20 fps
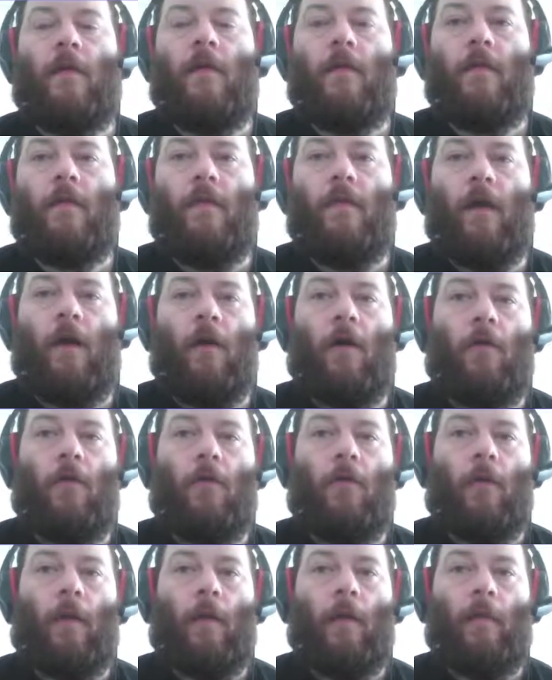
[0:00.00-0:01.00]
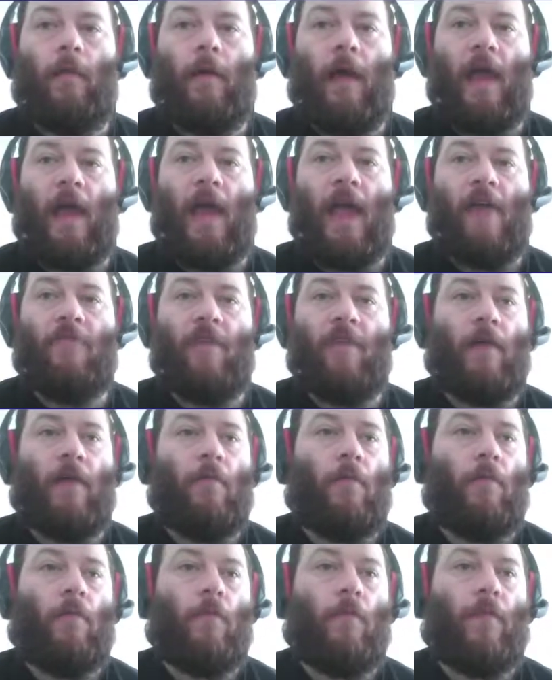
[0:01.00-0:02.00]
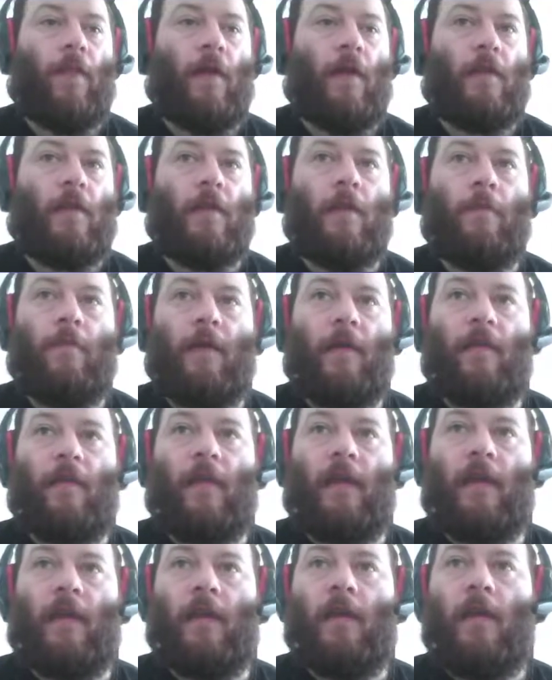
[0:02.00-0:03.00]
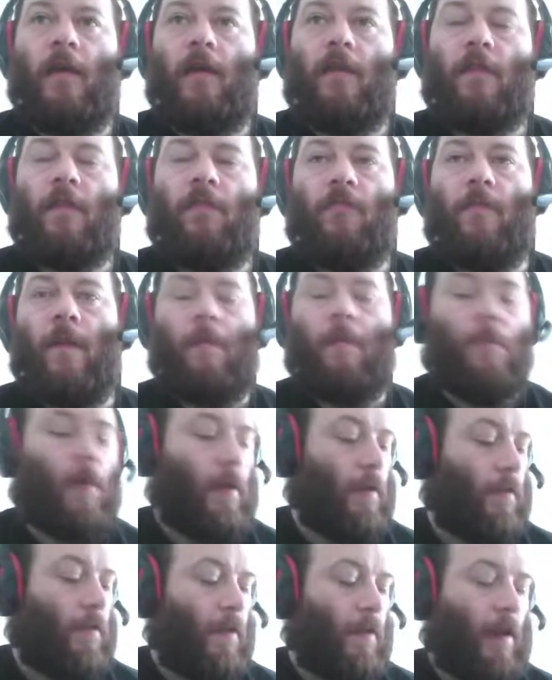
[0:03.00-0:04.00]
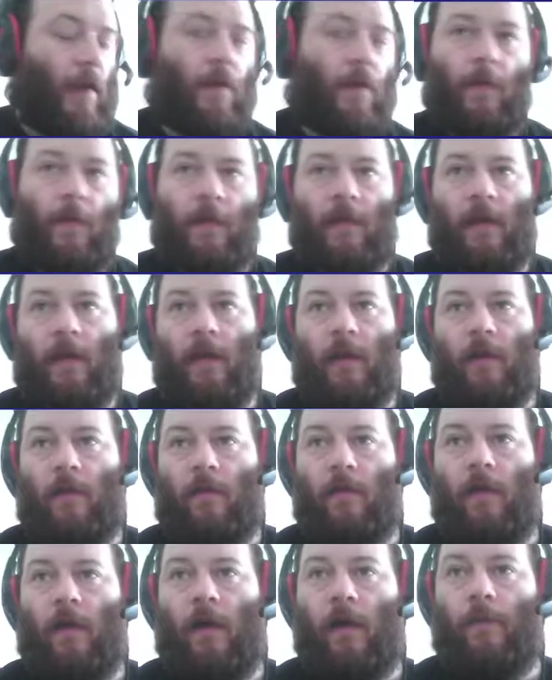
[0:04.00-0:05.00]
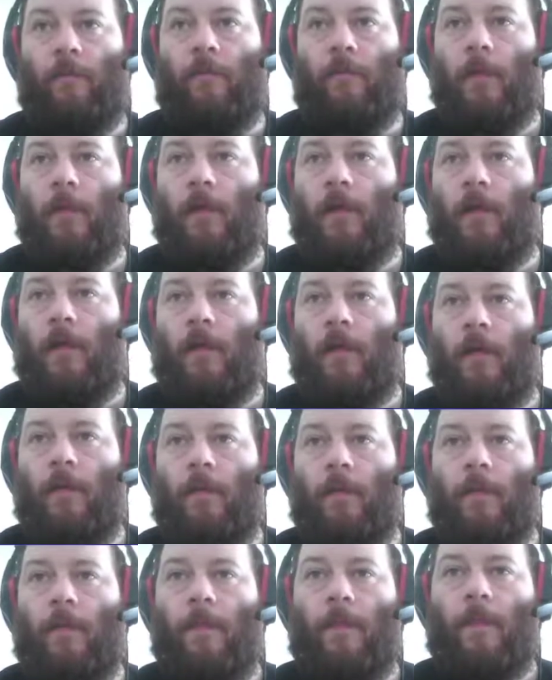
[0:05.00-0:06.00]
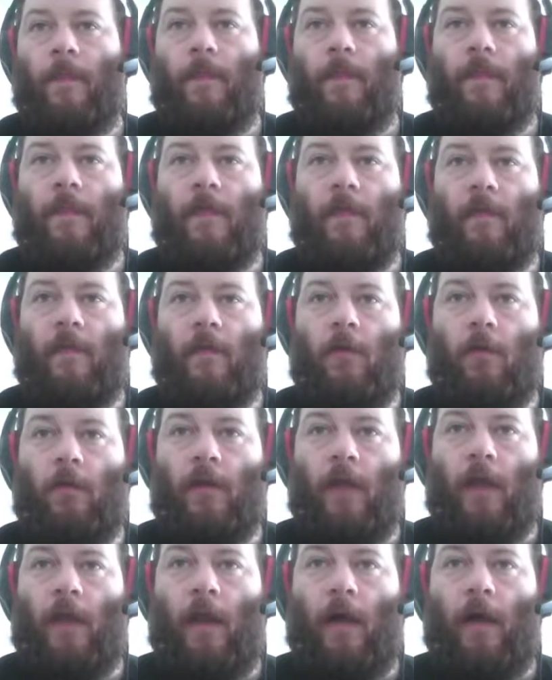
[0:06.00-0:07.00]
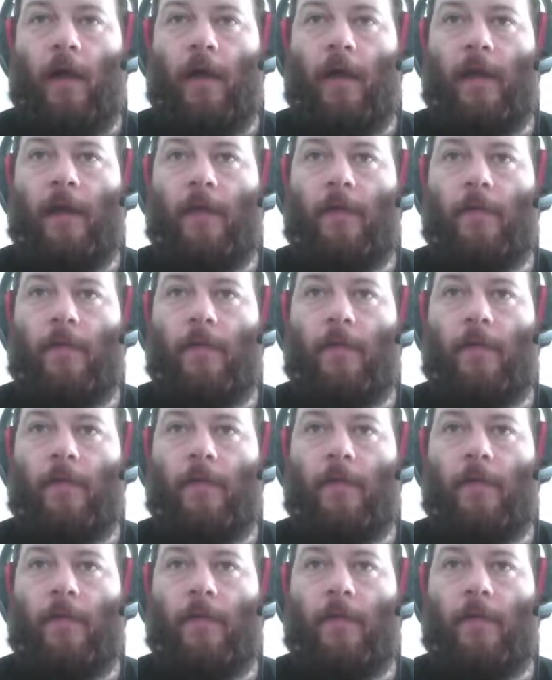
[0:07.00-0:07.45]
the whole area that can be seen. So remember, as we said last time, this dotted line